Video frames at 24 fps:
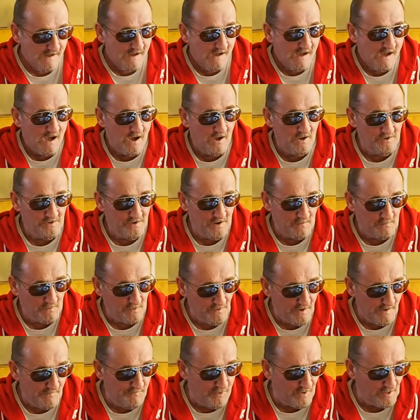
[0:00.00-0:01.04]
And I'm going
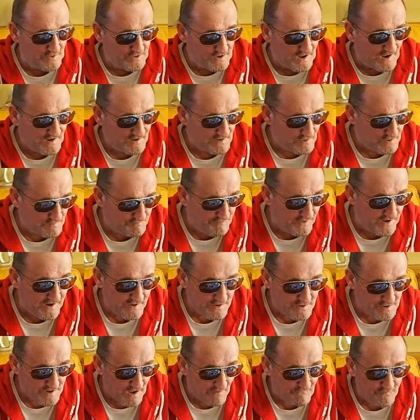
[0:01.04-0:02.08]
to apologise because
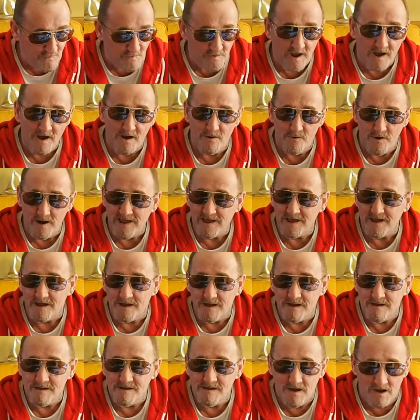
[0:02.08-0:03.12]
pictures, I've run out of ink
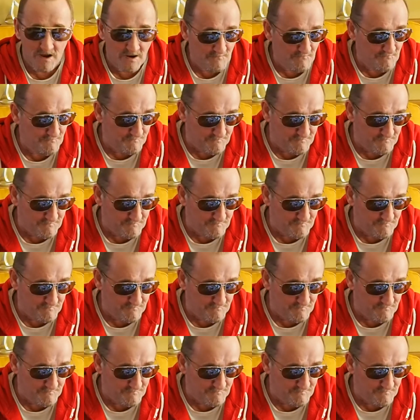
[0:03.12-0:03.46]
and